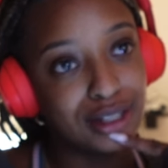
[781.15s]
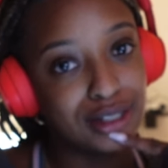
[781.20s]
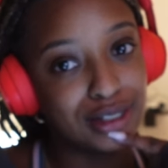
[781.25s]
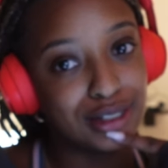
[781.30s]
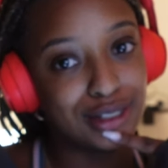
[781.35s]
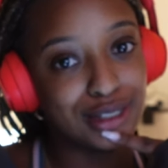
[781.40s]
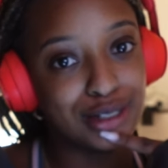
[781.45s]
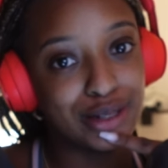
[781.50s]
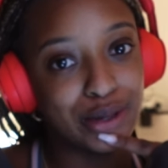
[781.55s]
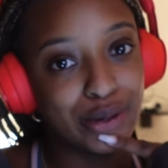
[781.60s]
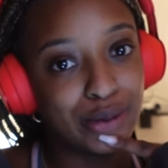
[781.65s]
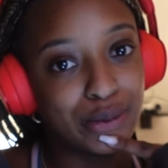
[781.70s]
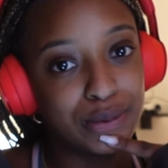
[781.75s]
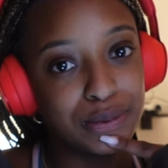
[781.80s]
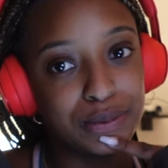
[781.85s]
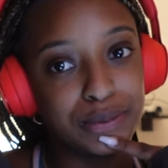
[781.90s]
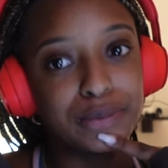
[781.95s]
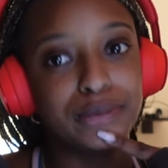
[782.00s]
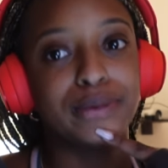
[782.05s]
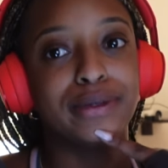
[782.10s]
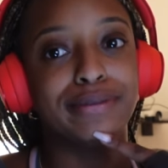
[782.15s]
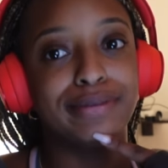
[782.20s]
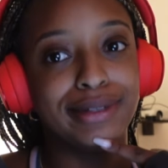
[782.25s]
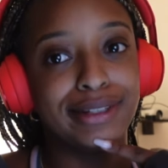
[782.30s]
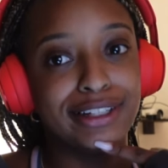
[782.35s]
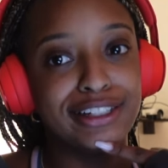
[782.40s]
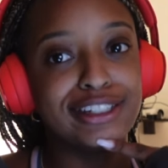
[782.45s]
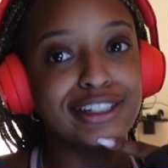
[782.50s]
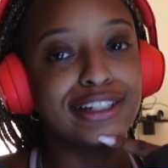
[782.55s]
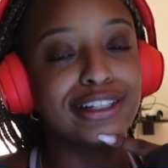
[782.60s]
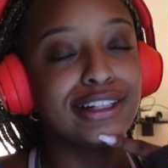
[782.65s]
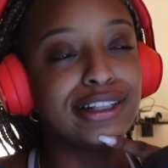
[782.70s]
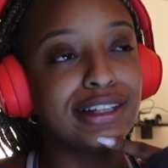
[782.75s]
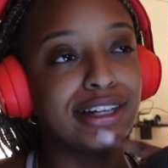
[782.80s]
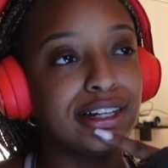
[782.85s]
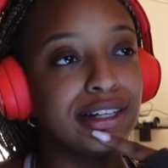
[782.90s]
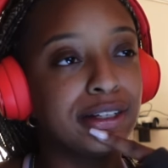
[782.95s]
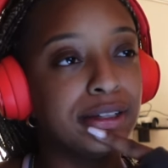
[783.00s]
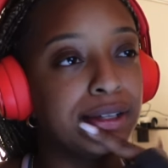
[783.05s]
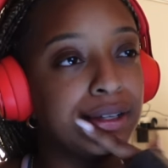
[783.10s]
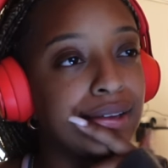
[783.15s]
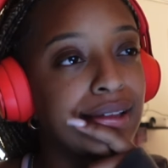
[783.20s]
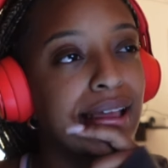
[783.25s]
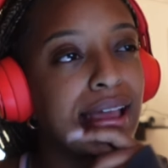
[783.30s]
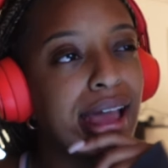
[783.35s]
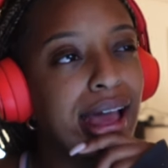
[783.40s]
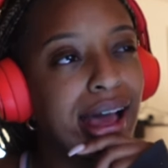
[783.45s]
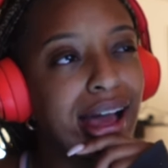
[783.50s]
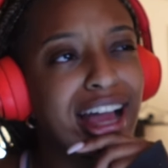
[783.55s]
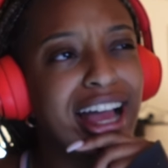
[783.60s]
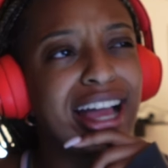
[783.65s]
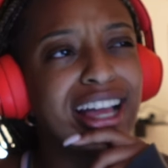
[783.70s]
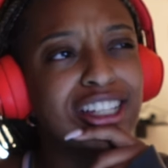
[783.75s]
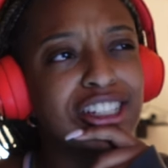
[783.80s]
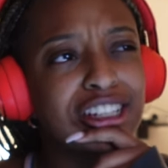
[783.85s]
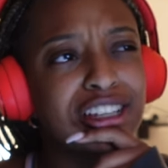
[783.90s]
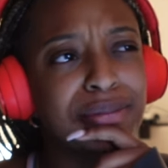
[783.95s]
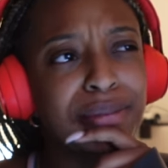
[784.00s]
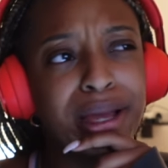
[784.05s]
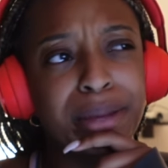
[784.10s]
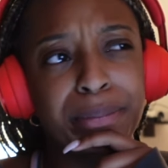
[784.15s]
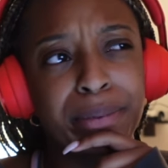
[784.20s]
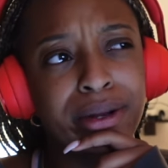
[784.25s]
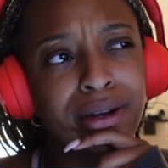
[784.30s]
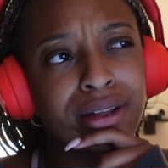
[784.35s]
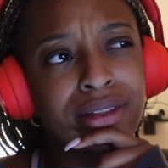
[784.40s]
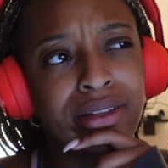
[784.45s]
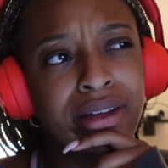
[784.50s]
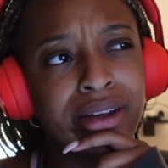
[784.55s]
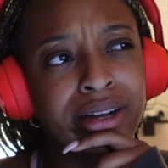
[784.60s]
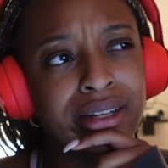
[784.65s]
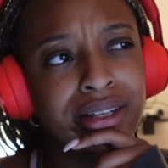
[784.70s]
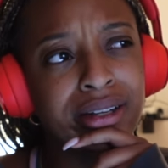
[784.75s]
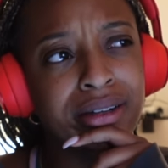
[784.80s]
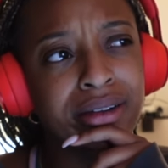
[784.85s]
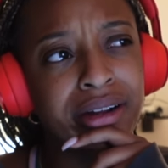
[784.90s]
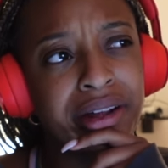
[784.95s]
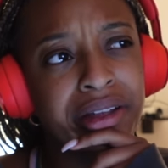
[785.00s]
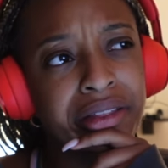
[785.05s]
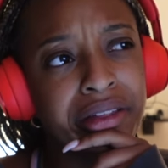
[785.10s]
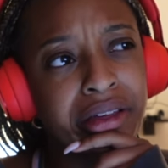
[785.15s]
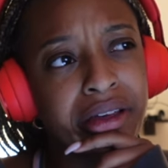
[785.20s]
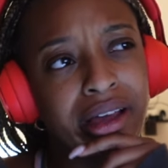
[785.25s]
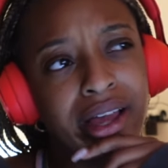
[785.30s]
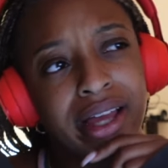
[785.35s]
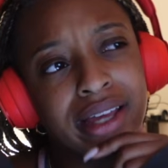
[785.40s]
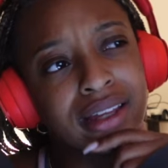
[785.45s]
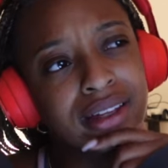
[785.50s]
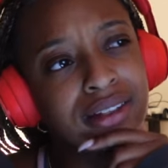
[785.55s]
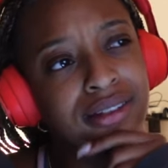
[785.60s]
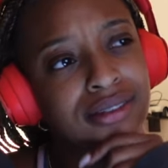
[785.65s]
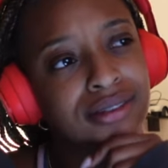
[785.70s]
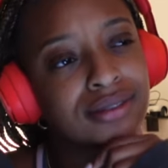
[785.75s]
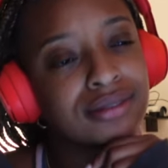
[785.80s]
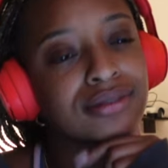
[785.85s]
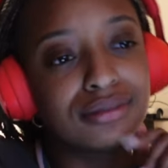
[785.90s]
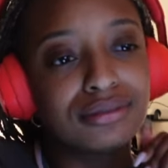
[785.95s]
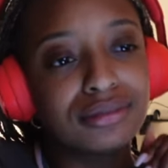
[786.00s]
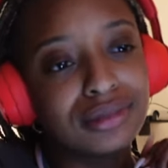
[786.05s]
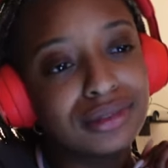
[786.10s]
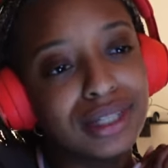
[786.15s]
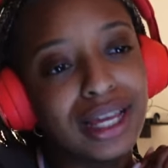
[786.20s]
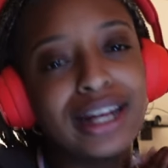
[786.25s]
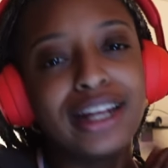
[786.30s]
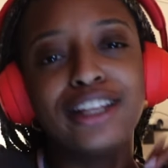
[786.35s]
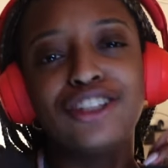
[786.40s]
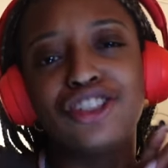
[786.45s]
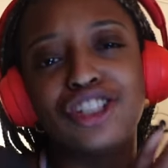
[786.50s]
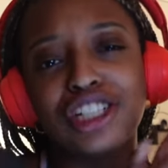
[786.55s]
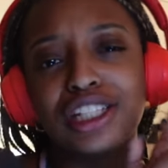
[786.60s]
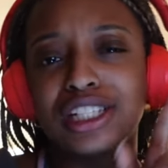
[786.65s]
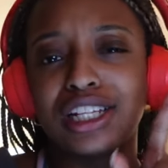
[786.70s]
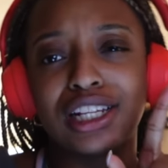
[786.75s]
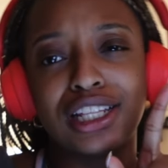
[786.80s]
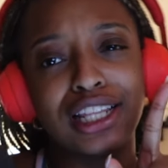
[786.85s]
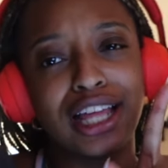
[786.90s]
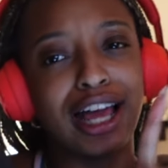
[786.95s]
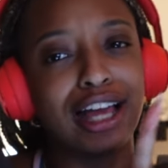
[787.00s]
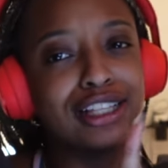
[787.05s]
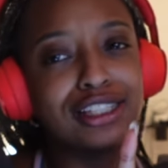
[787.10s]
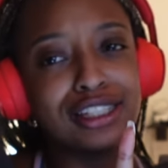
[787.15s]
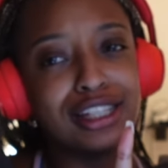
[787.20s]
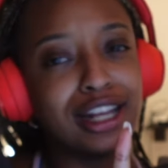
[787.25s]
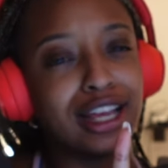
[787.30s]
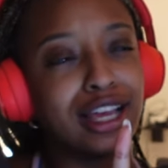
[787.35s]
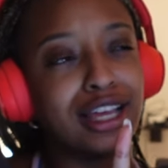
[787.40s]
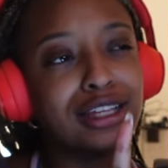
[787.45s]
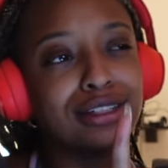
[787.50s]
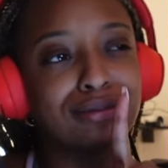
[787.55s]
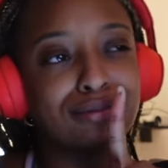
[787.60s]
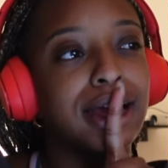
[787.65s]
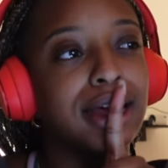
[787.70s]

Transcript: So I've been listening to Claire de Lune. I actually might put on Lana Del Rey though. I can get interested in that tonight.